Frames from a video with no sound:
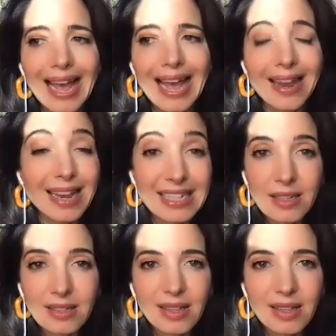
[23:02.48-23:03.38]
had
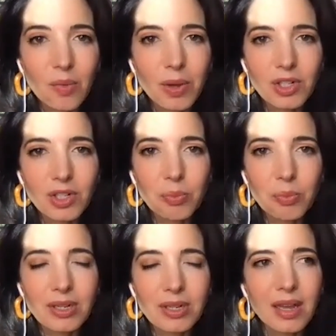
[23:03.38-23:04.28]
ideas that they wanted to
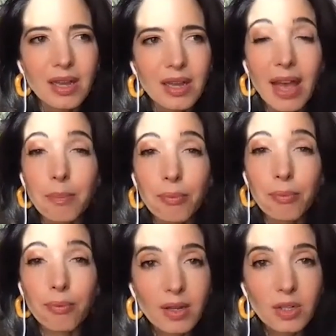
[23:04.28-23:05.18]
bring to life, had
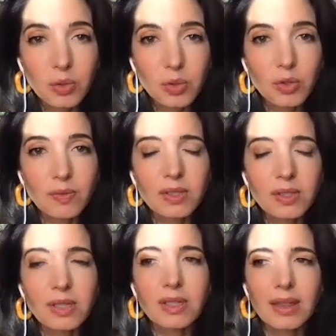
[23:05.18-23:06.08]
products or
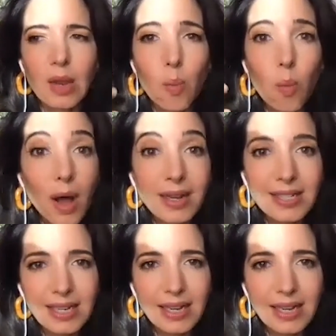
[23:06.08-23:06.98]
services that they wanted
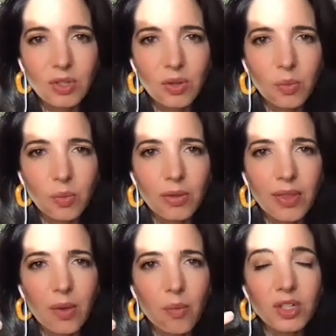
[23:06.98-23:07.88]
to get out into the world.
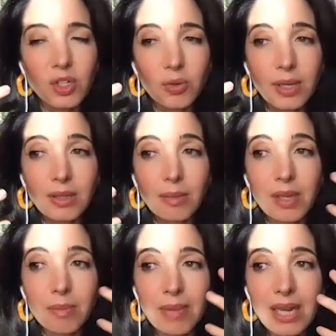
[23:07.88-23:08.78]
They wanted to create
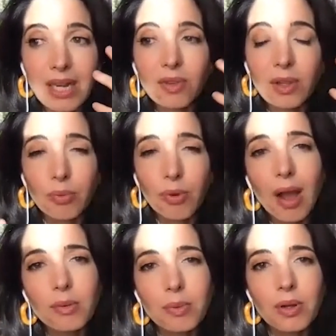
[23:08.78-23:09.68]
something meaningful and
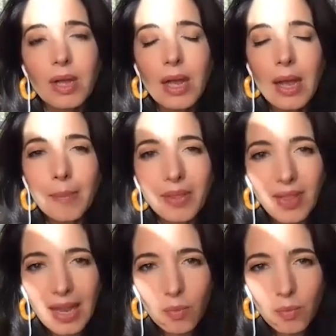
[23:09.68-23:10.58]
profitable, but
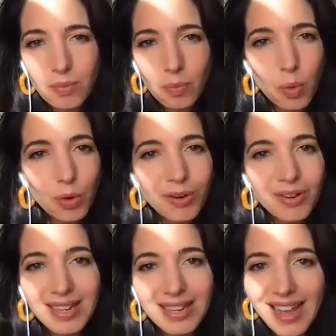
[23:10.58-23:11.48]
they weren't
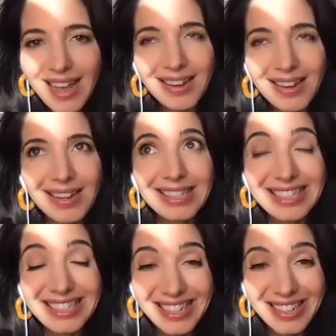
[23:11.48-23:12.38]
yet
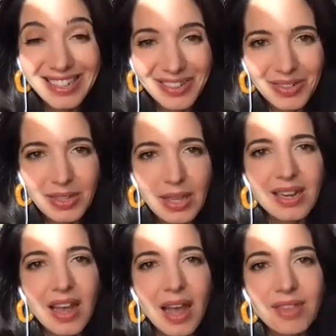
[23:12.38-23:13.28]
skilled. They
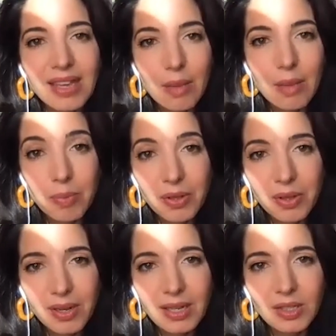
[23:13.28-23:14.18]
didn't have the
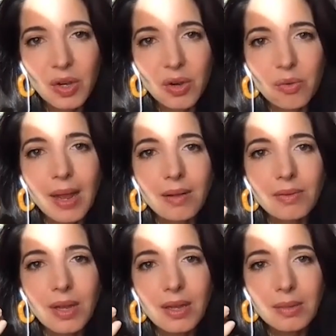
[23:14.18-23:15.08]
capabilities
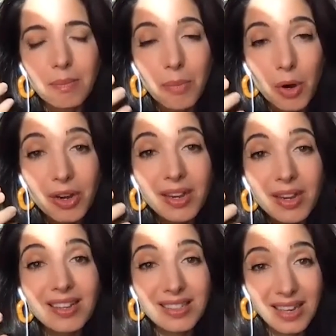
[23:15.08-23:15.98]
around marketing
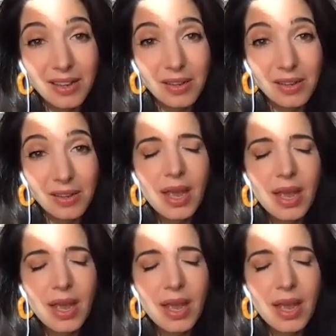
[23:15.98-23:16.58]
and sales.